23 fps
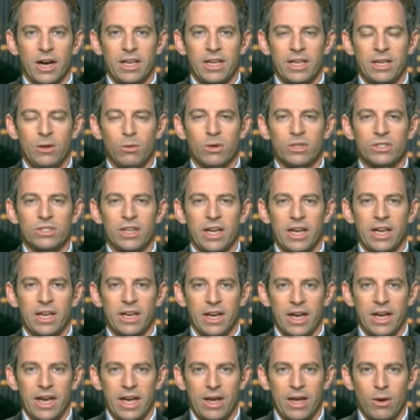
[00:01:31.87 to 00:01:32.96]
He was
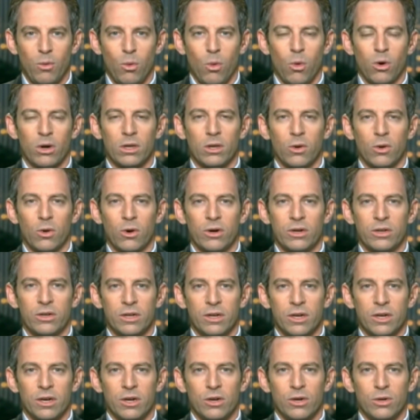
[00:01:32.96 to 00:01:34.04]
a warlord